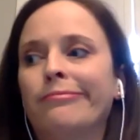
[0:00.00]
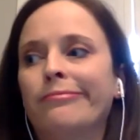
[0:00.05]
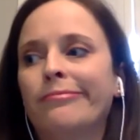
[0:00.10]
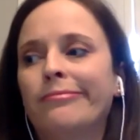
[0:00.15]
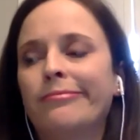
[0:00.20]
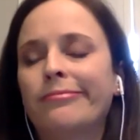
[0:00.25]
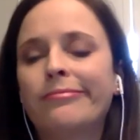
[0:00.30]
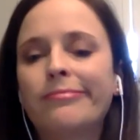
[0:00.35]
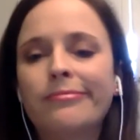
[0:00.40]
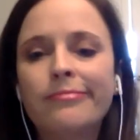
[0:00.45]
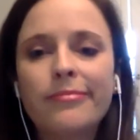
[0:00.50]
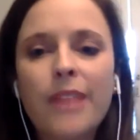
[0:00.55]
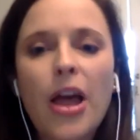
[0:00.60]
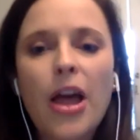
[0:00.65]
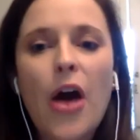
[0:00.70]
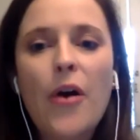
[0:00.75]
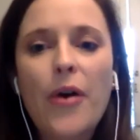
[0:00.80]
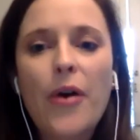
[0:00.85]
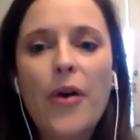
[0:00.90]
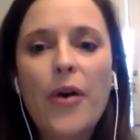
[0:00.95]

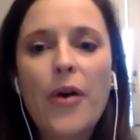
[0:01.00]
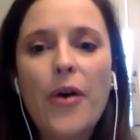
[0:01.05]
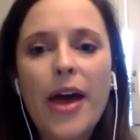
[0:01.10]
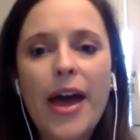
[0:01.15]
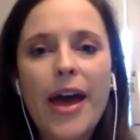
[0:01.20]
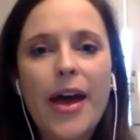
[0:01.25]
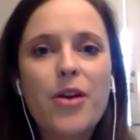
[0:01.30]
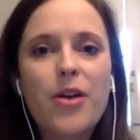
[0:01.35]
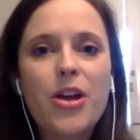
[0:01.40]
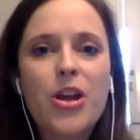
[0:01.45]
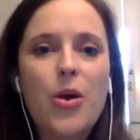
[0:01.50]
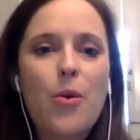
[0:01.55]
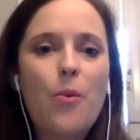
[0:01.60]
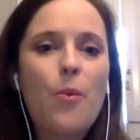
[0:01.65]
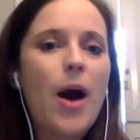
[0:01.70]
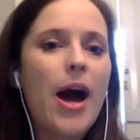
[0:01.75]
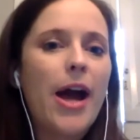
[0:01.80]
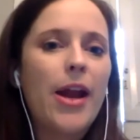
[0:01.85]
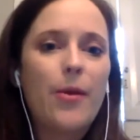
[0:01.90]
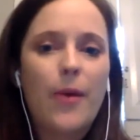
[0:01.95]
Okay,
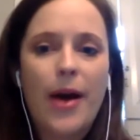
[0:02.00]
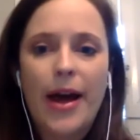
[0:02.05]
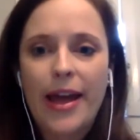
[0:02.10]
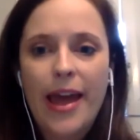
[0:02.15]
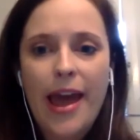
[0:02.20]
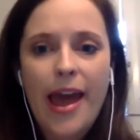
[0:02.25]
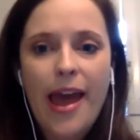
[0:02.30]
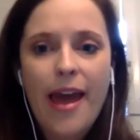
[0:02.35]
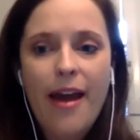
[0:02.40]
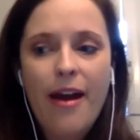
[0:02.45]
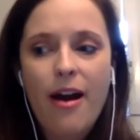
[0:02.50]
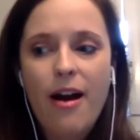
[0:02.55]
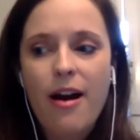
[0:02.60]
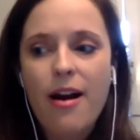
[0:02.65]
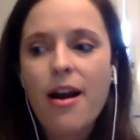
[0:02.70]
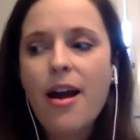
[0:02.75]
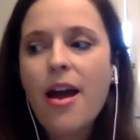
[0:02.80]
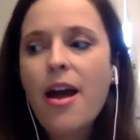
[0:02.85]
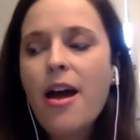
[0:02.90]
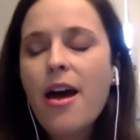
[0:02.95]
why do I care?
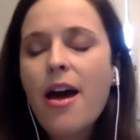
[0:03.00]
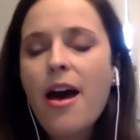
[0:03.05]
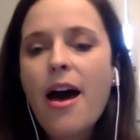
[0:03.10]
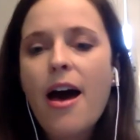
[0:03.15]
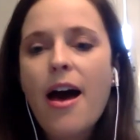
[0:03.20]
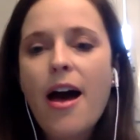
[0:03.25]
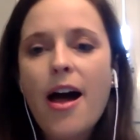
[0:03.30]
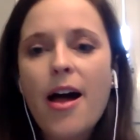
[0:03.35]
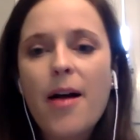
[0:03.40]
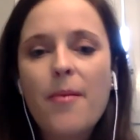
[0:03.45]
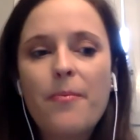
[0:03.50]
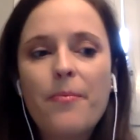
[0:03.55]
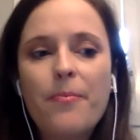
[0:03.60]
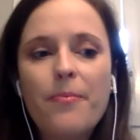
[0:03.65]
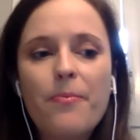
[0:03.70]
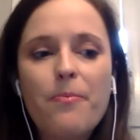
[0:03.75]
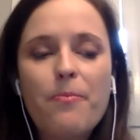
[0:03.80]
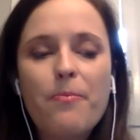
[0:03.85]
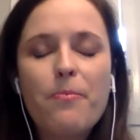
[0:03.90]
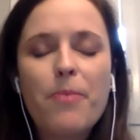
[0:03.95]

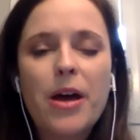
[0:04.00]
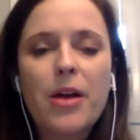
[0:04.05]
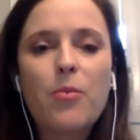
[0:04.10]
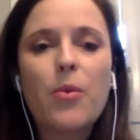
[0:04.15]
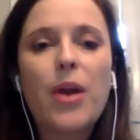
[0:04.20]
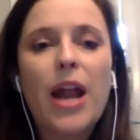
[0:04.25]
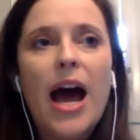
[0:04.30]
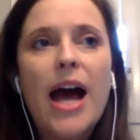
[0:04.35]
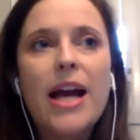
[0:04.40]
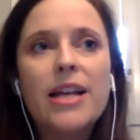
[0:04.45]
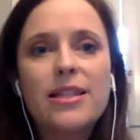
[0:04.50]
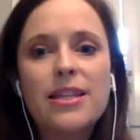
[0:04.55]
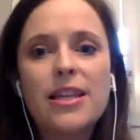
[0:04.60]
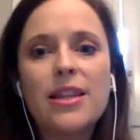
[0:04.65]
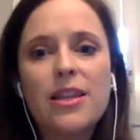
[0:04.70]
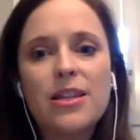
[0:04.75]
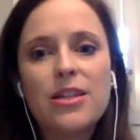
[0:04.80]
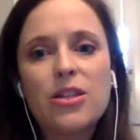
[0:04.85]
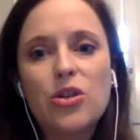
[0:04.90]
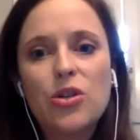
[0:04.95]
But when I sent
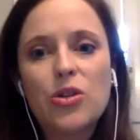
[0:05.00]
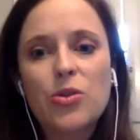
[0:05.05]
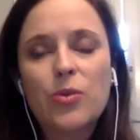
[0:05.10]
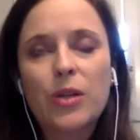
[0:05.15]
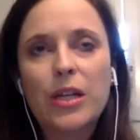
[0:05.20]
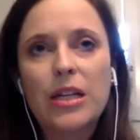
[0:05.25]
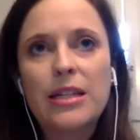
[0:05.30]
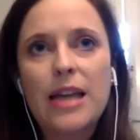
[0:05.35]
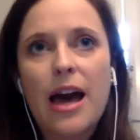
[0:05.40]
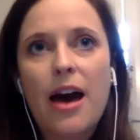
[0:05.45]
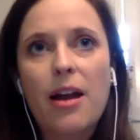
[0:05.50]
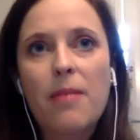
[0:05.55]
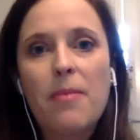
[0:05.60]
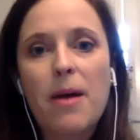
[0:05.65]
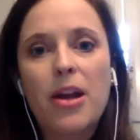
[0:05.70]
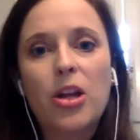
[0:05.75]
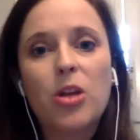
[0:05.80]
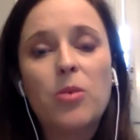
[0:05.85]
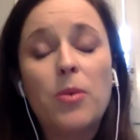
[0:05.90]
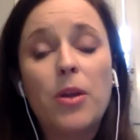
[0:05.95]
this news release out about
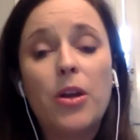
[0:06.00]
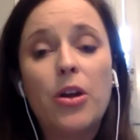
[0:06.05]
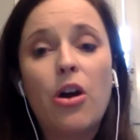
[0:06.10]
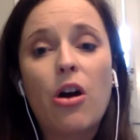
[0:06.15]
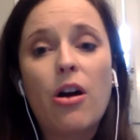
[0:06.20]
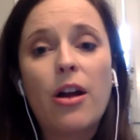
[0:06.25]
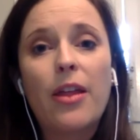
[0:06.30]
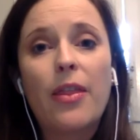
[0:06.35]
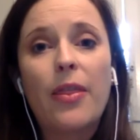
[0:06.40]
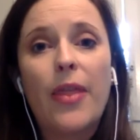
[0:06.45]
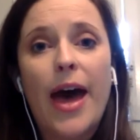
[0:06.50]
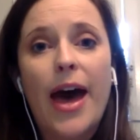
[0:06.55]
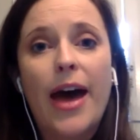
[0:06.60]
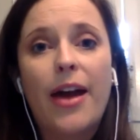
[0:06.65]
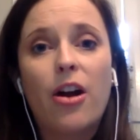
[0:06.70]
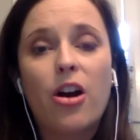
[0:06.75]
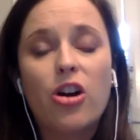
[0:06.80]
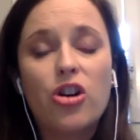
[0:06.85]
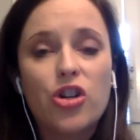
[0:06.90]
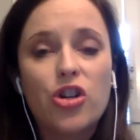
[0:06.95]
a community garden that
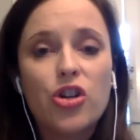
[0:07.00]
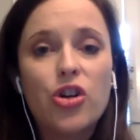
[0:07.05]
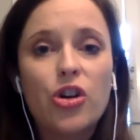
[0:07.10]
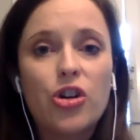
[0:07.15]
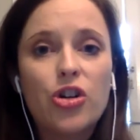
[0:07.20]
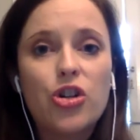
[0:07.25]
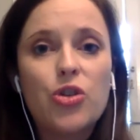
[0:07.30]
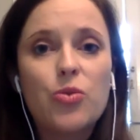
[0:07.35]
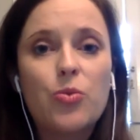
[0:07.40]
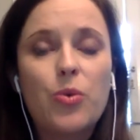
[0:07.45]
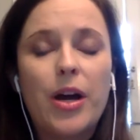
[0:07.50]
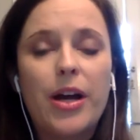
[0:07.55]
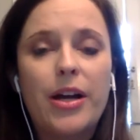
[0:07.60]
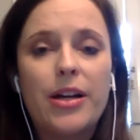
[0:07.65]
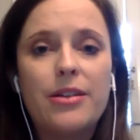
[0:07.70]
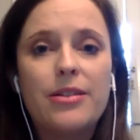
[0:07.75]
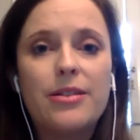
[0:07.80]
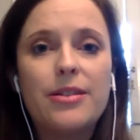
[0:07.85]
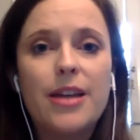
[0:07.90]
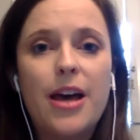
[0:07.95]
our church
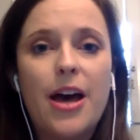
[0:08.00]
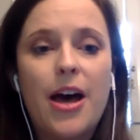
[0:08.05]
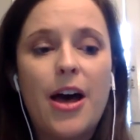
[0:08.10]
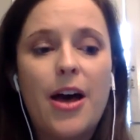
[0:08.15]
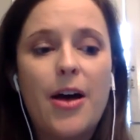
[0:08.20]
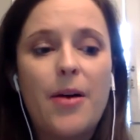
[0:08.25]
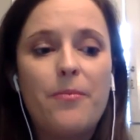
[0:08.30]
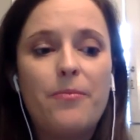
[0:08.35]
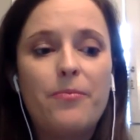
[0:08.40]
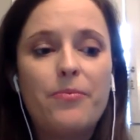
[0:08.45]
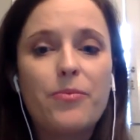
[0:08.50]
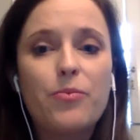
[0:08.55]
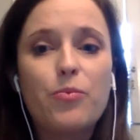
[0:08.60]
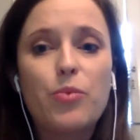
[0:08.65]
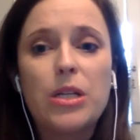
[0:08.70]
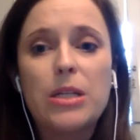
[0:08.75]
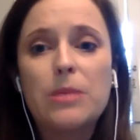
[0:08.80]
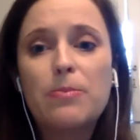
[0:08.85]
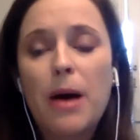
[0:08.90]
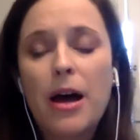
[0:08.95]
was
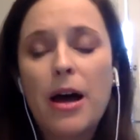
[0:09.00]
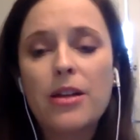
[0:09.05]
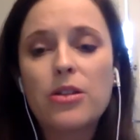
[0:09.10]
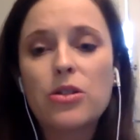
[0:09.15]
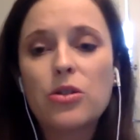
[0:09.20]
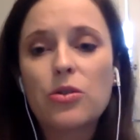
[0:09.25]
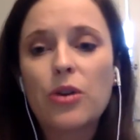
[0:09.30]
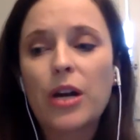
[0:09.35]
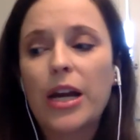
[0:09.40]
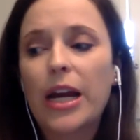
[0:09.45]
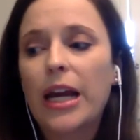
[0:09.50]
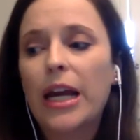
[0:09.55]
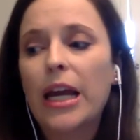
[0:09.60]
sponsoring